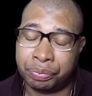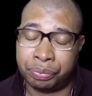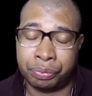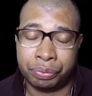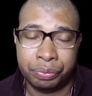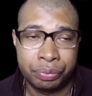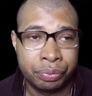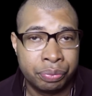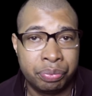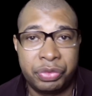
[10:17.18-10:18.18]

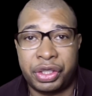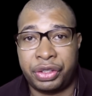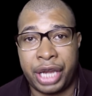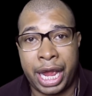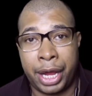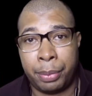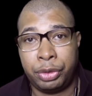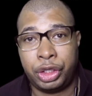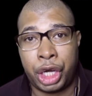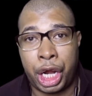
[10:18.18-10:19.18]
It's a
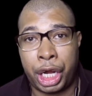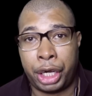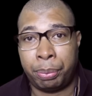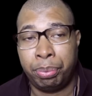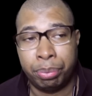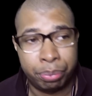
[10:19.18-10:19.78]
damn shame.